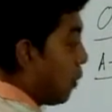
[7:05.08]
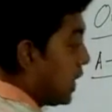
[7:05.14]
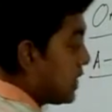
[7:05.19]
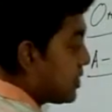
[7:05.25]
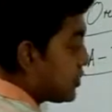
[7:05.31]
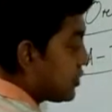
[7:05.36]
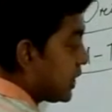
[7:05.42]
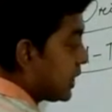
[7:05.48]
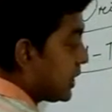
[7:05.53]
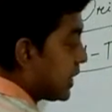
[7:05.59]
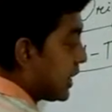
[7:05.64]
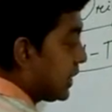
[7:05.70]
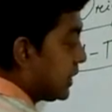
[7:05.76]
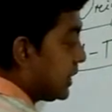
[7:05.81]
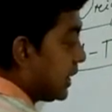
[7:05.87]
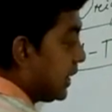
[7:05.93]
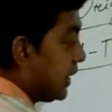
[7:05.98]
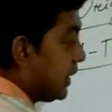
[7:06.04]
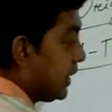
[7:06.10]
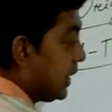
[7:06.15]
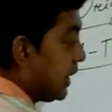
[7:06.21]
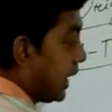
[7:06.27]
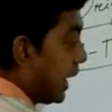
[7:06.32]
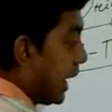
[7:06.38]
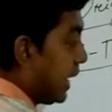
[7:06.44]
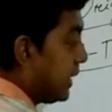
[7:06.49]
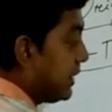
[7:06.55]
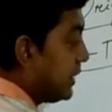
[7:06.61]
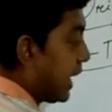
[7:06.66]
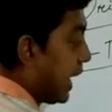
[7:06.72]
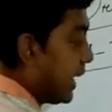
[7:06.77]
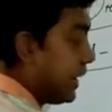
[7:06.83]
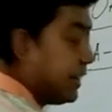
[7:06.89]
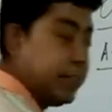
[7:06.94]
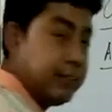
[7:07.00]
one strand containing
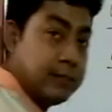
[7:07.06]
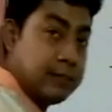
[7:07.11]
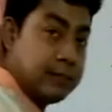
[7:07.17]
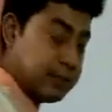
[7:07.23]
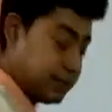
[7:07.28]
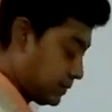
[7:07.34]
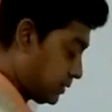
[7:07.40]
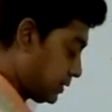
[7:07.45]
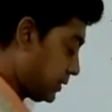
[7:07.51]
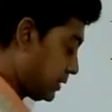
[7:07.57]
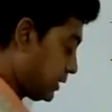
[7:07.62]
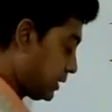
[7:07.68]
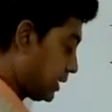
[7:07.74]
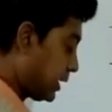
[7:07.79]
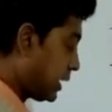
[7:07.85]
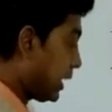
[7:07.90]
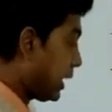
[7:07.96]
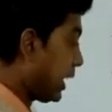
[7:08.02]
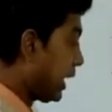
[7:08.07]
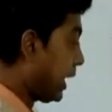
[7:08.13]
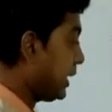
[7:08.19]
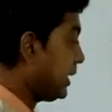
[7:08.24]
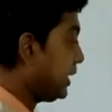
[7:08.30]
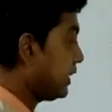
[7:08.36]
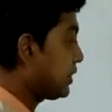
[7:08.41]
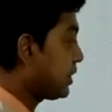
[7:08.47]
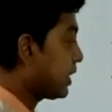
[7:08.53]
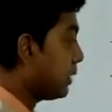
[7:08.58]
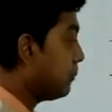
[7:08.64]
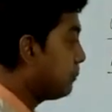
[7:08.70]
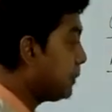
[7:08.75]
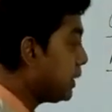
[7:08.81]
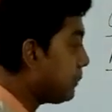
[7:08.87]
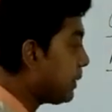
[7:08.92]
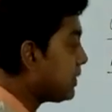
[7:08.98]
adenine and its
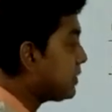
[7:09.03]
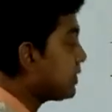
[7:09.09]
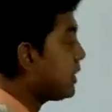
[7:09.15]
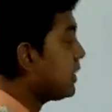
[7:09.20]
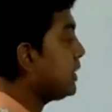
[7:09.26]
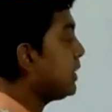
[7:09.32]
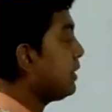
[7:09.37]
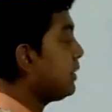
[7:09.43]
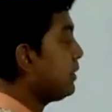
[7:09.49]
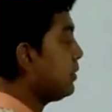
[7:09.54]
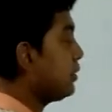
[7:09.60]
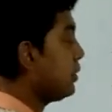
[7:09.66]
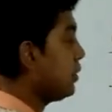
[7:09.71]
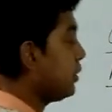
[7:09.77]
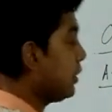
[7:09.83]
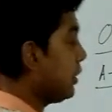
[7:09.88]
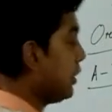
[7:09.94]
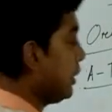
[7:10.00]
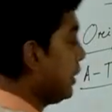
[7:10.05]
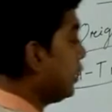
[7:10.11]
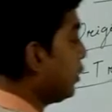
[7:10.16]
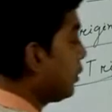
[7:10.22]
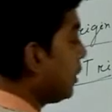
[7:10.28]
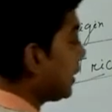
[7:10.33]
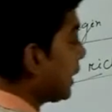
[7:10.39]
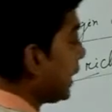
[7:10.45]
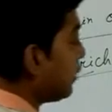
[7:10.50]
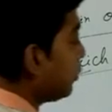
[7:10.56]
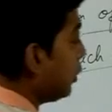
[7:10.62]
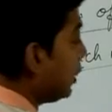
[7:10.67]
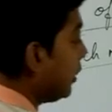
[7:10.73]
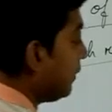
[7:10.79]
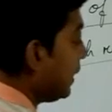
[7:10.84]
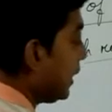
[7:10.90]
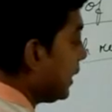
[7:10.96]
complementary nucleotide
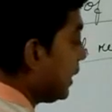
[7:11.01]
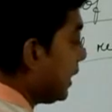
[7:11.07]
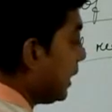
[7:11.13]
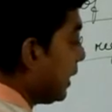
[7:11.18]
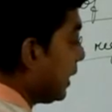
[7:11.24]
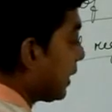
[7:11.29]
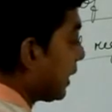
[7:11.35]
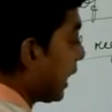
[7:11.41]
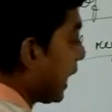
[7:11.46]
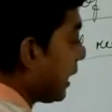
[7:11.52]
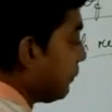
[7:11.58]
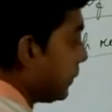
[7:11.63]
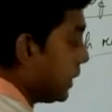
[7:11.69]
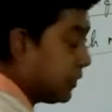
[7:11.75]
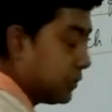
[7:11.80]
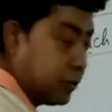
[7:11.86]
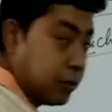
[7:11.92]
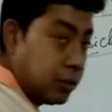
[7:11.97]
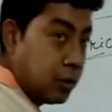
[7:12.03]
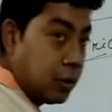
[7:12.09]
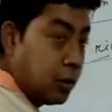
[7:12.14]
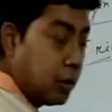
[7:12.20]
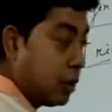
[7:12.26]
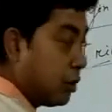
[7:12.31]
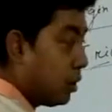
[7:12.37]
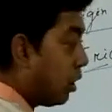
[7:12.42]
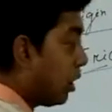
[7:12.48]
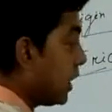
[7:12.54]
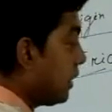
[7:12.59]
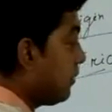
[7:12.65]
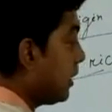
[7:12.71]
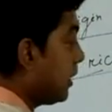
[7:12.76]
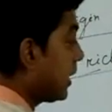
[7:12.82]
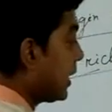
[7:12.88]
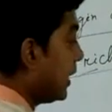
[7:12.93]
will be thymine, or
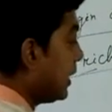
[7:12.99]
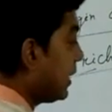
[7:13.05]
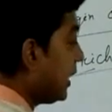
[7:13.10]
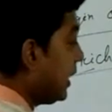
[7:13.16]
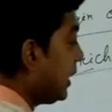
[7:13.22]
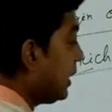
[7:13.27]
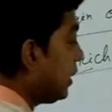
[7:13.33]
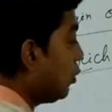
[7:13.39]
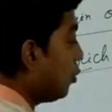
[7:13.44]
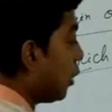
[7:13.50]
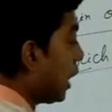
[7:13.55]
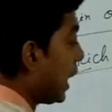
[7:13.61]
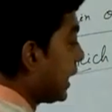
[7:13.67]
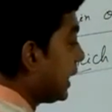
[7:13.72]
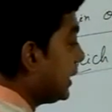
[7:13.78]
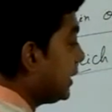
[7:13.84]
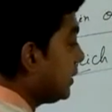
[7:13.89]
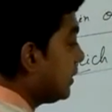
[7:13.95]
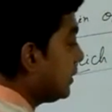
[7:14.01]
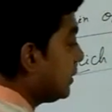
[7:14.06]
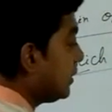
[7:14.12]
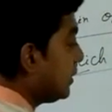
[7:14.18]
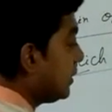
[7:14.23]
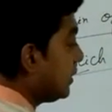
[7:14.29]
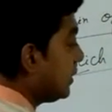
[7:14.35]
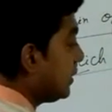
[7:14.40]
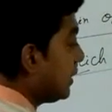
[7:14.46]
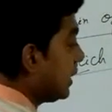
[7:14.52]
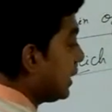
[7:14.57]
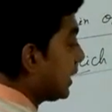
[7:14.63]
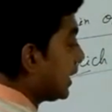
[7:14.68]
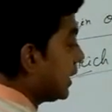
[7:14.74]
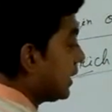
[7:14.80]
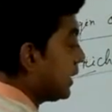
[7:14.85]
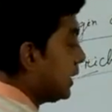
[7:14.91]
if it containing guanine,
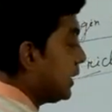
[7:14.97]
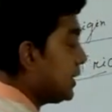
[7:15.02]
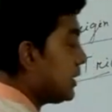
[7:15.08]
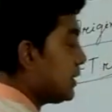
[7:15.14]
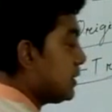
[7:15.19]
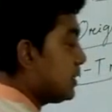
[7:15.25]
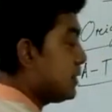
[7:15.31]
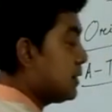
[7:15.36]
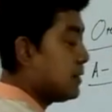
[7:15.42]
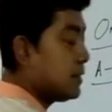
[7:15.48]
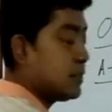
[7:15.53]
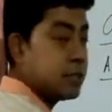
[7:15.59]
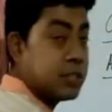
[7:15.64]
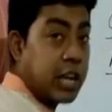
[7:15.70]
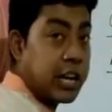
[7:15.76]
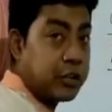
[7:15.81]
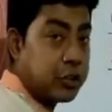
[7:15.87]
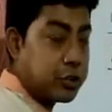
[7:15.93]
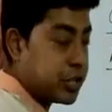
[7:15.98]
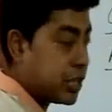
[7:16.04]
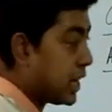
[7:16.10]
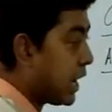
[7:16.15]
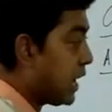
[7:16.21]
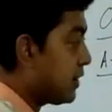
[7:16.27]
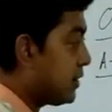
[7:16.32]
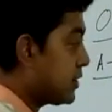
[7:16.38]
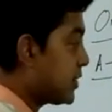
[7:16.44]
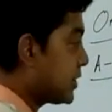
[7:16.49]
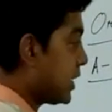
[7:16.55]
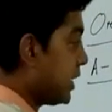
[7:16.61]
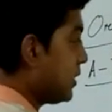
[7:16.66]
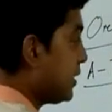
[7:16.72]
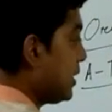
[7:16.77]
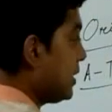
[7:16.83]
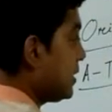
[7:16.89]
it containing cytosine, other
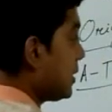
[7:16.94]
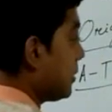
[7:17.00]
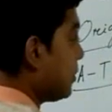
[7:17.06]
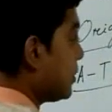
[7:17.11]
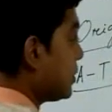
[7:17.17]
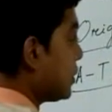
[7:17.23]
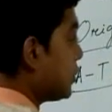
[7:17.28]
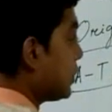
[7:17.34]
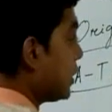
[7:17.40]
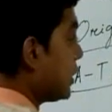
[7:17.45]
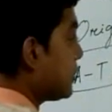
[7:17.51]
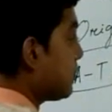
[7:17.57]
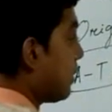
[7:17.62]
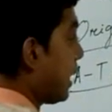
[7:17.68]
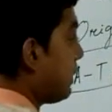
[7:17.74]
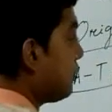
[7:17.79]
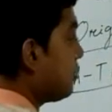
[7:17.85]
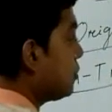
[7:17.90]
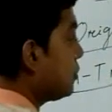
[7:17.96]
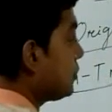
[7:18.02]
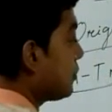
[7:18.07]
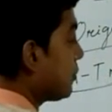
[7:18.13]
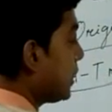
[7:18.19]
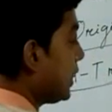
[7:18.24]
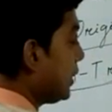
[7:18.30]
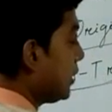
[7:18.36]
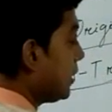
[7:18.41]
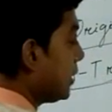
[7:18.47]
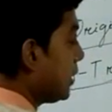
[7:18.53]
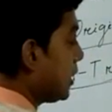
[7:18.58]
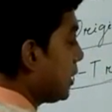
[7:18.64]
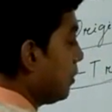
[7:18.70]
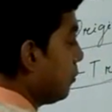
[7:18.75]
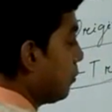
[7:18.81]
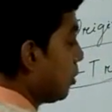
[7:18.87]
strand. Position is 5 to 3,
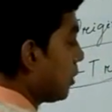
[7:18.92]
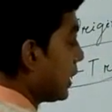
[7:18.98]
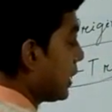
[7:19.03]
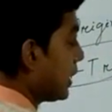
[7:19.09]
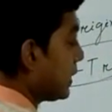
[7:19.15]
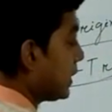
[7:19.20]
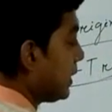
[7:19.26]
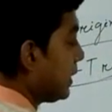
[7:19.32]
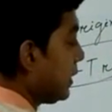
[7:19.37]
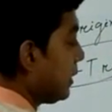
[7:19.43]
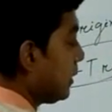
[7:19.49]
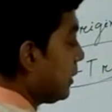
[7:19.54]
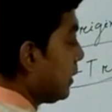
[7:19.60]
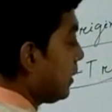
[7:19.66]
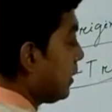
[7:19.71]
polarity